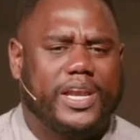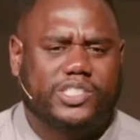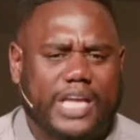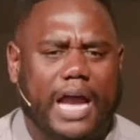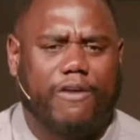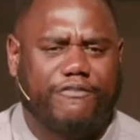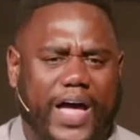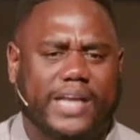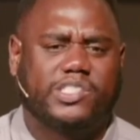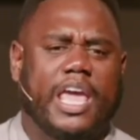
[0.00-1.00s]
any
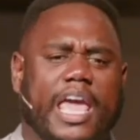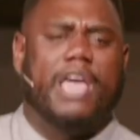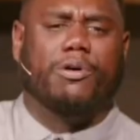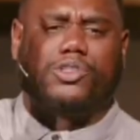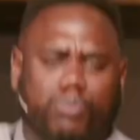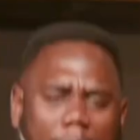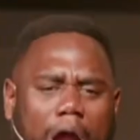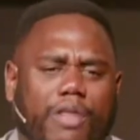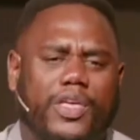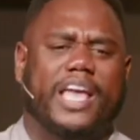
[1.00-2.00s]
sacrifice. He was
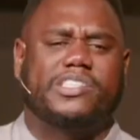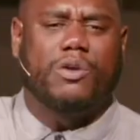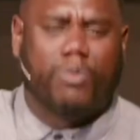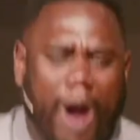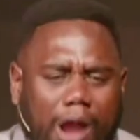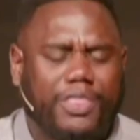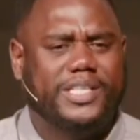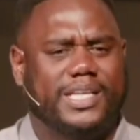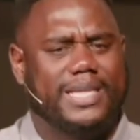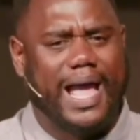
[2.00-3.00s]
worthy. Is he
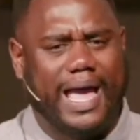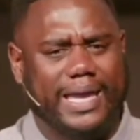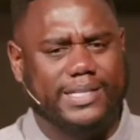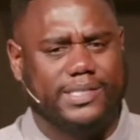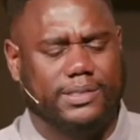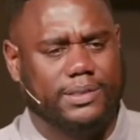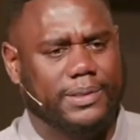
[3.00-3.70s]
worthy tonight?